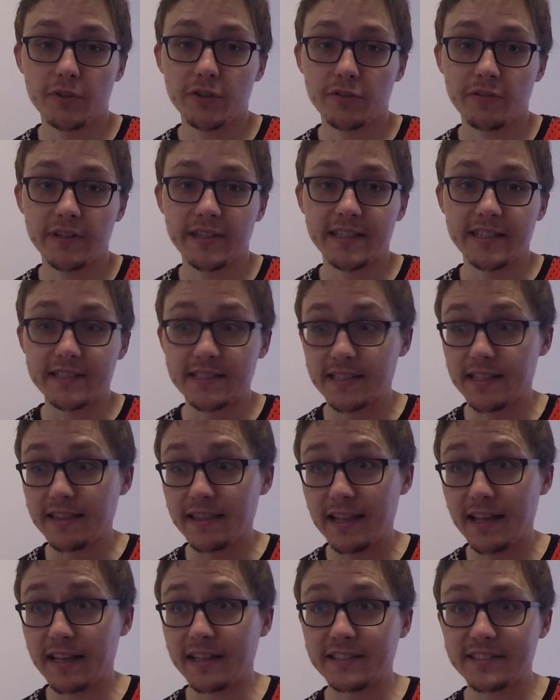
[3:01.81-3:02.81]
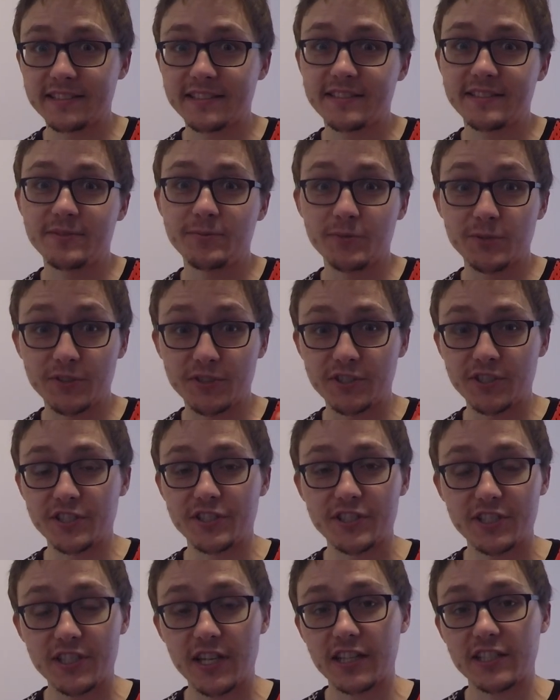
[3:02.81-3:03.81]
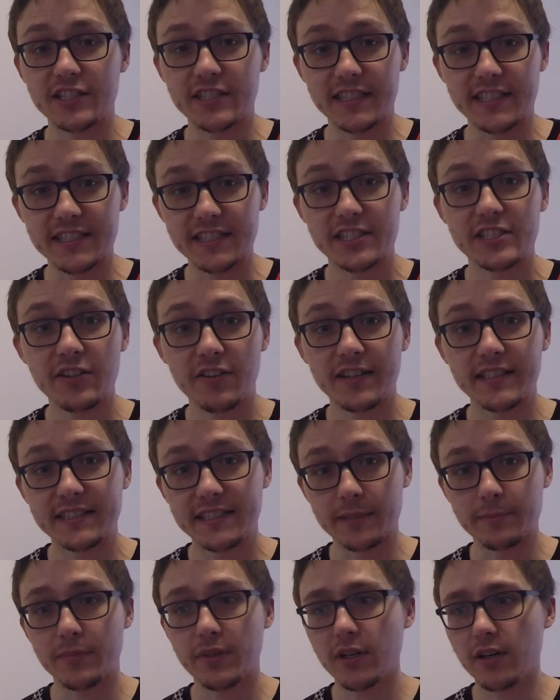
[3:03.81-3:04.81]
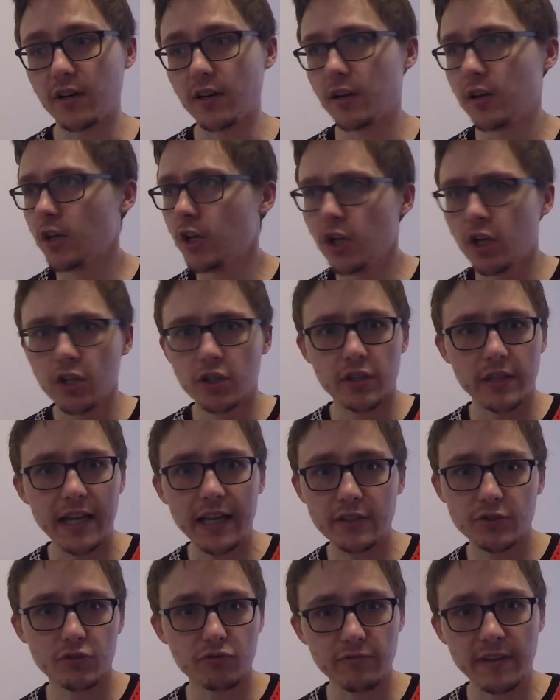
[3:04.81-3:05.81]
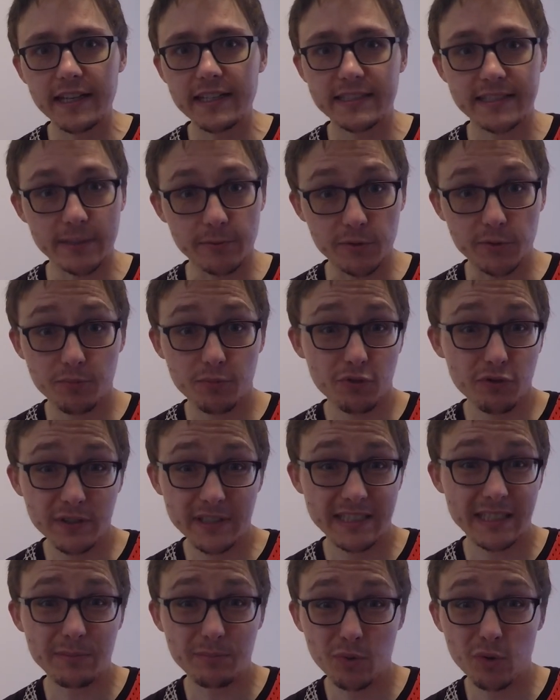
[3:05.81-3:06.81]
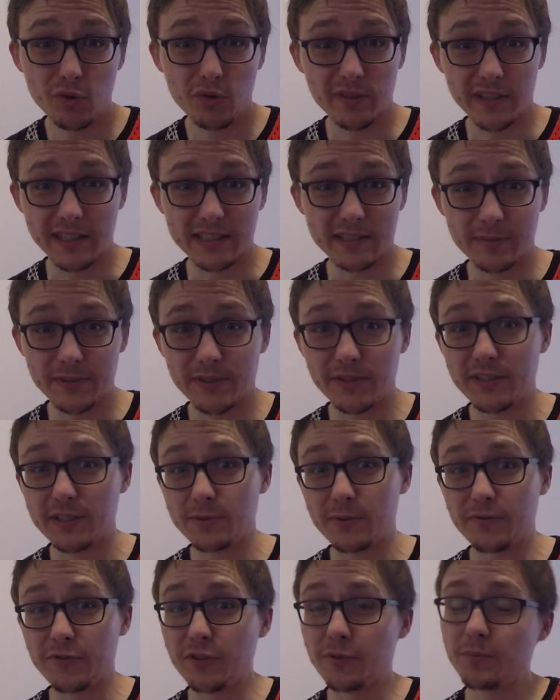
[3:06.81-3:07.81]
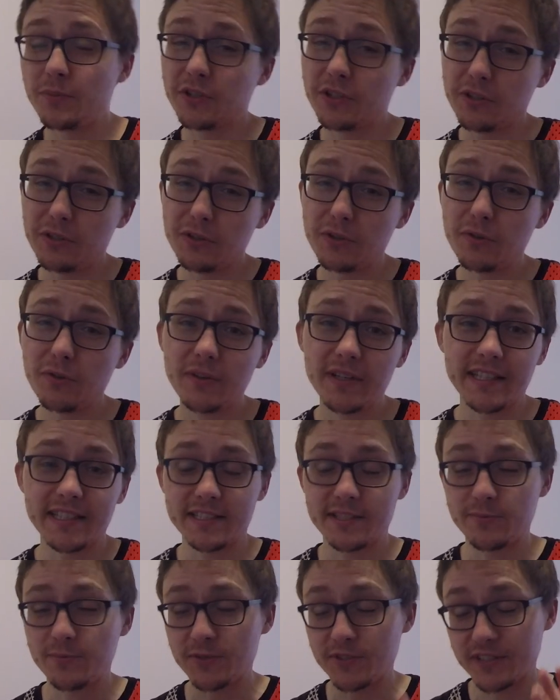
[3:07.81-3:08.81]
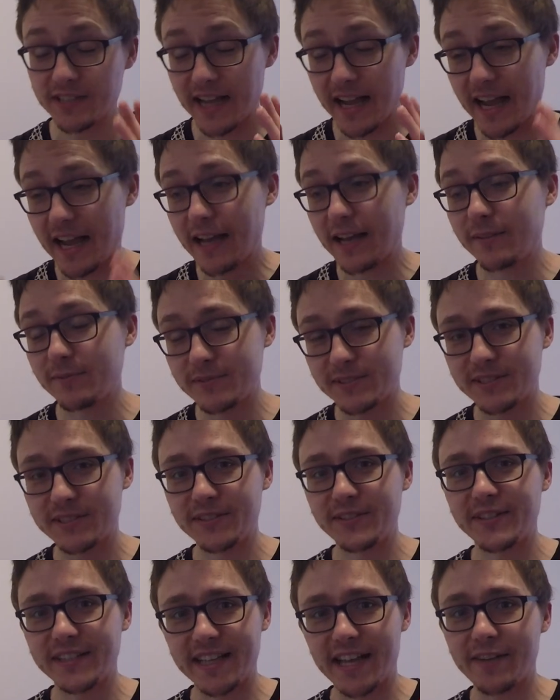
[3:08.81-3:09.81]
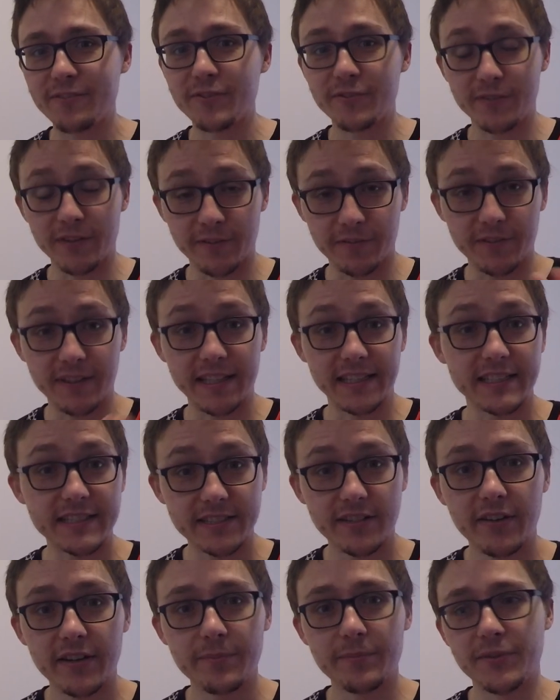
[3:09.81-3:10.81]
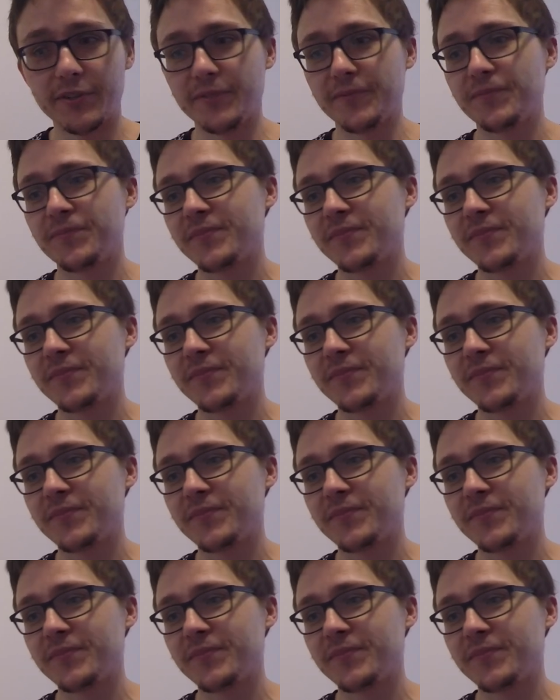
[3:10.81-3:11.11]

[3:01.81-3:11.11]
your ears, and that was just such an exciting part. The actual racing was pretty boring, to be honest with you, but the noise was absolutely everything for the excitement.